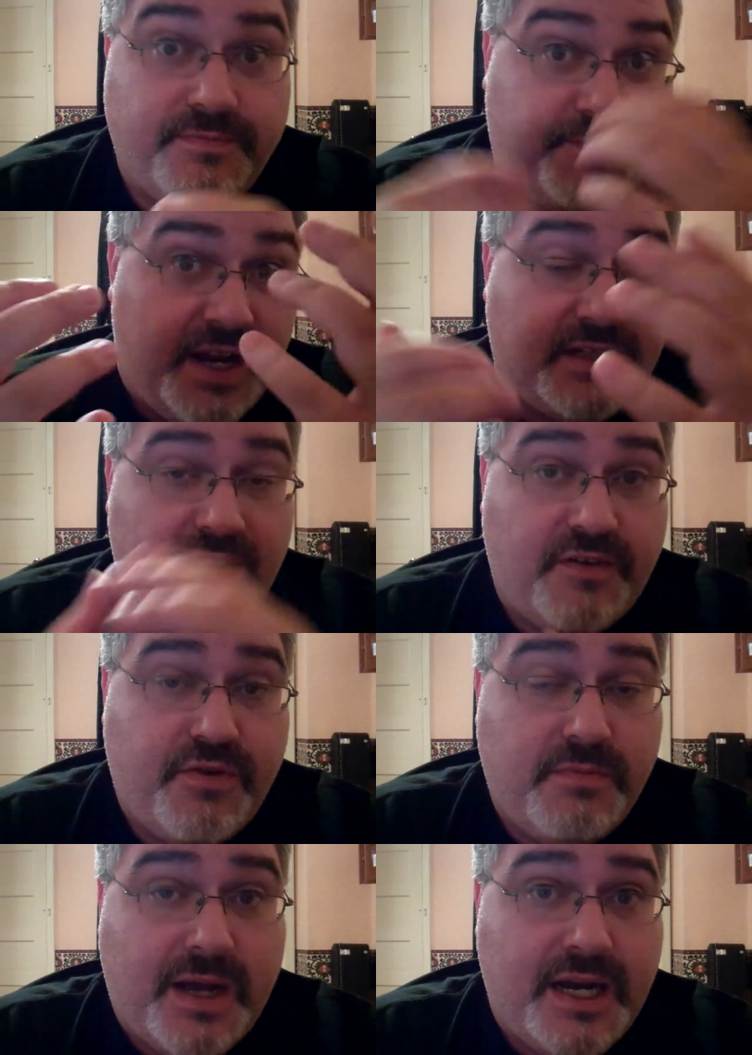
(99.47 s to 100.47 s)
face
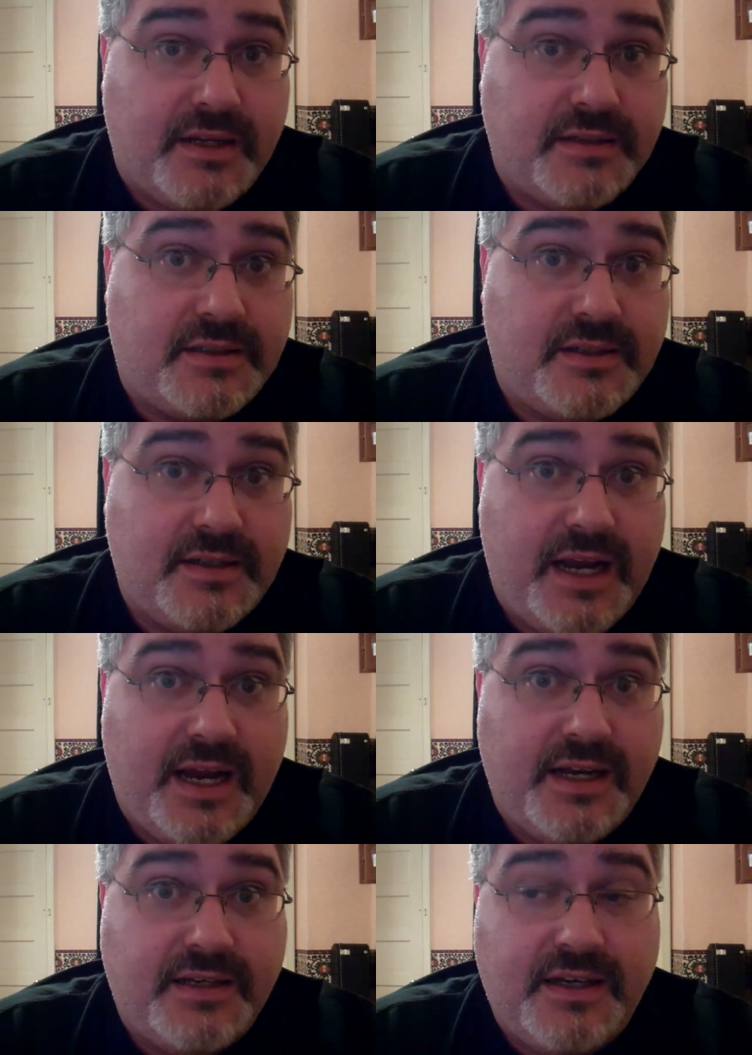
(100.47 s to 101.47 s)
off with Miles,
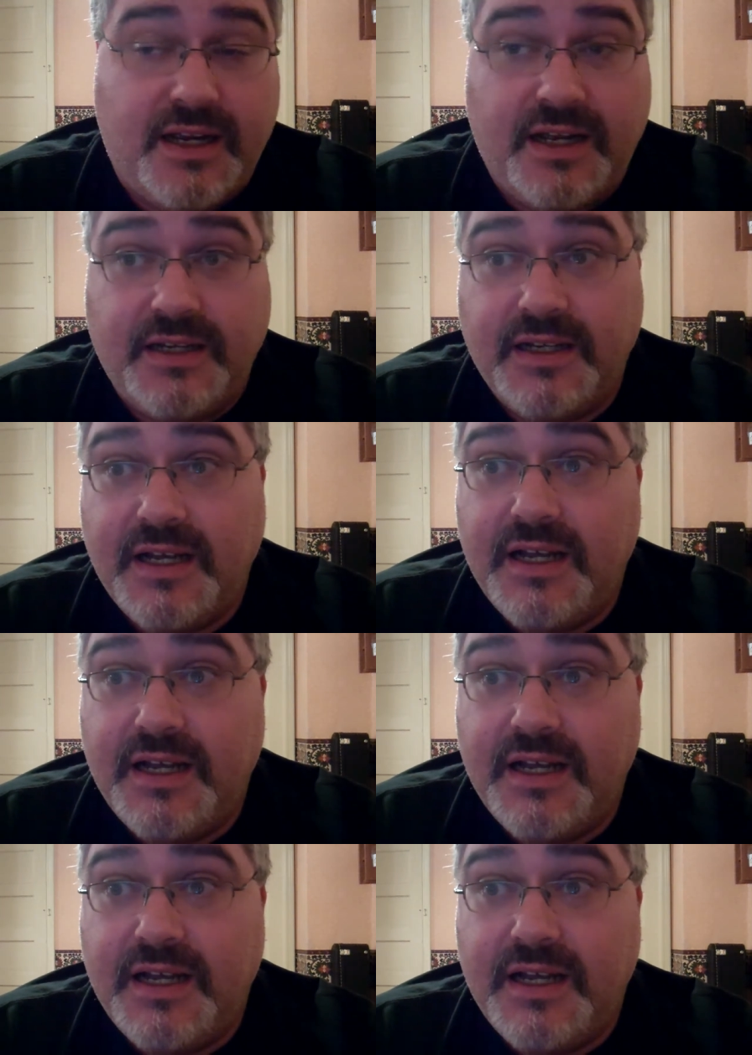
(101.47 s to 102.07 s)
and uh,